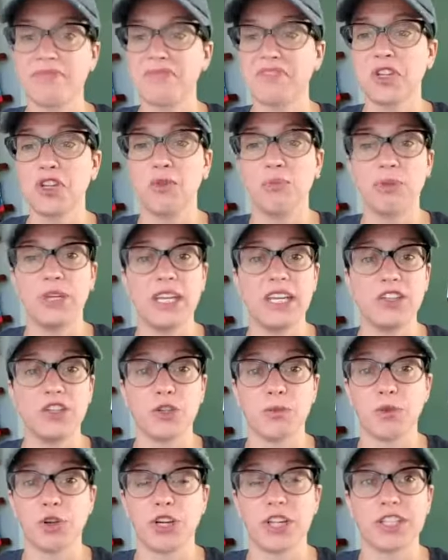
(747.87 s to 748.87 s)
It could be in
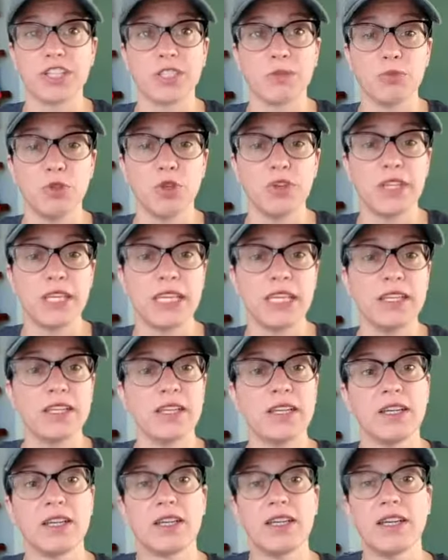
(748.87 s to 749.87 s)
your morning smoothie.
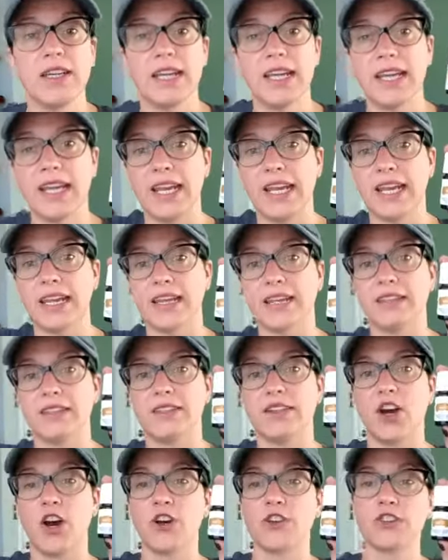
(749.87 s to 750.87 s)

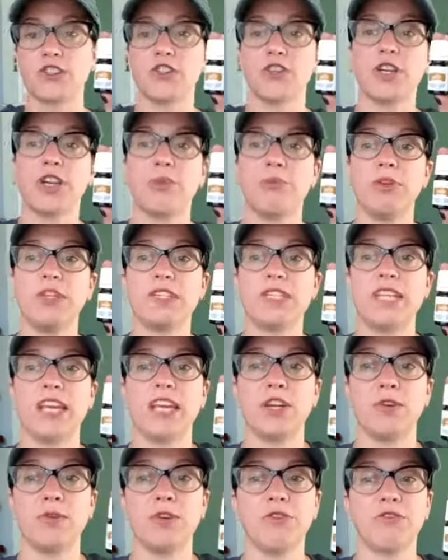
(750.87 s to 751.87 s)
And also can be
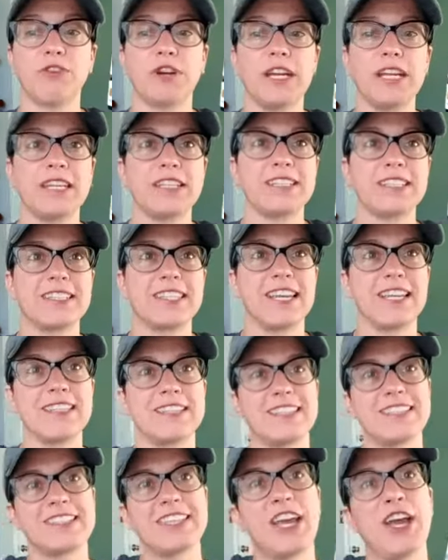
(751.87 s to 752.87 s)
taken with
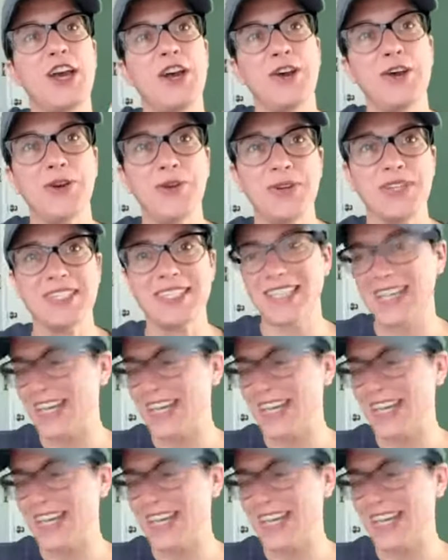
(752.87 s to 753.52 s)
frankincense, who is